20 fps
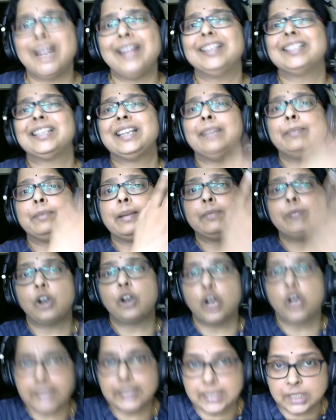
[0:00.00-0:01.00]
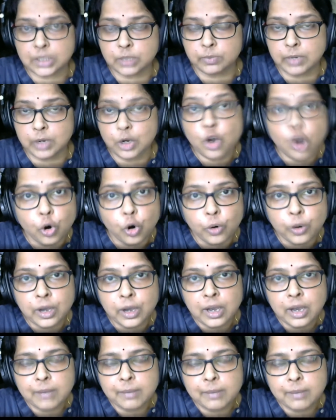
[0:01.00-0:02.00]
At the same time, the cost has to be low,
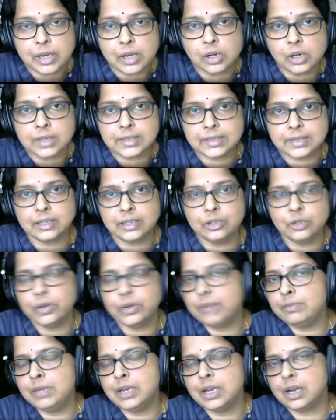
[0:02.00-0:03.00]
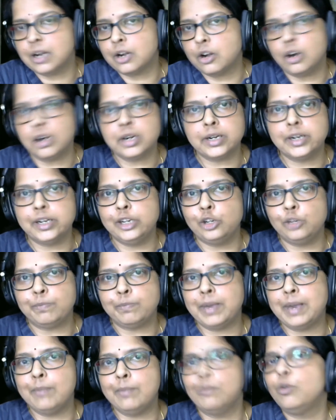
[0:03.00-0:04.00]
because you and me are not ready to
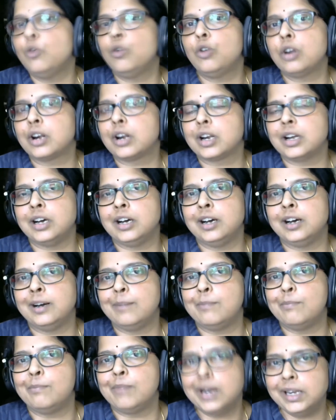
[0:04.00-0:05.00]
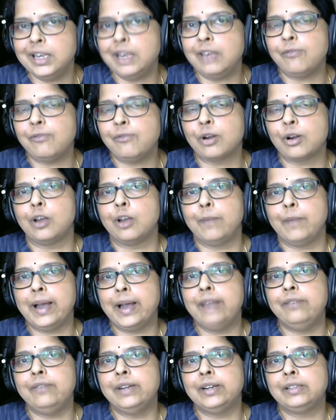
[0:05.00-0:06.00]
pay more money for our
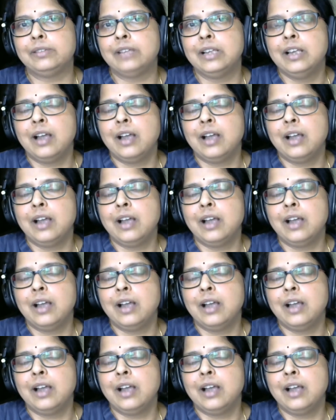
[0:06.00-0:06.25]
bandwidth,